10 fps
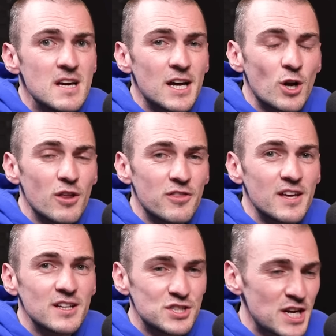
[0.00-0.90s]
And I
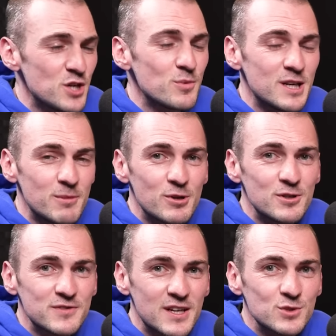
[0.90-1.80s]
think, genuinely,
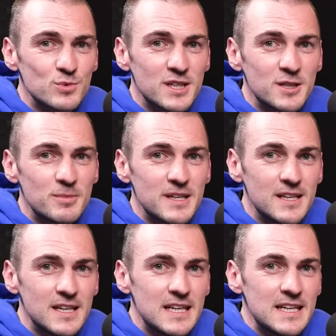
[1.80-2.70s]
Blues fans, we're going to
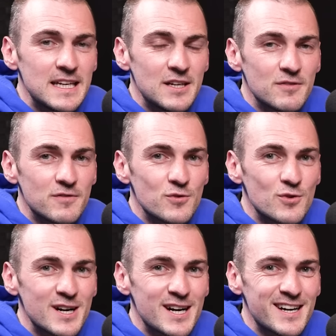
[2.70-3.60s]
be in
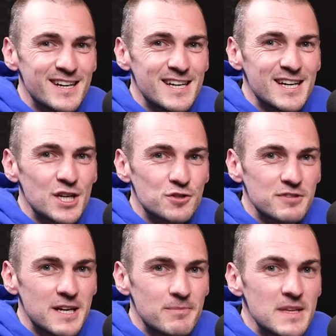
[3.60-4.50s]
for a
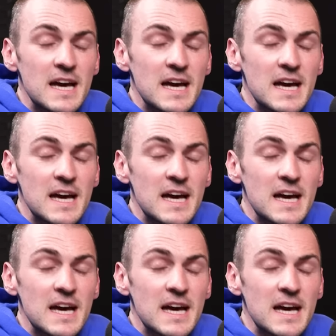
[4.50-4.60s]
treat.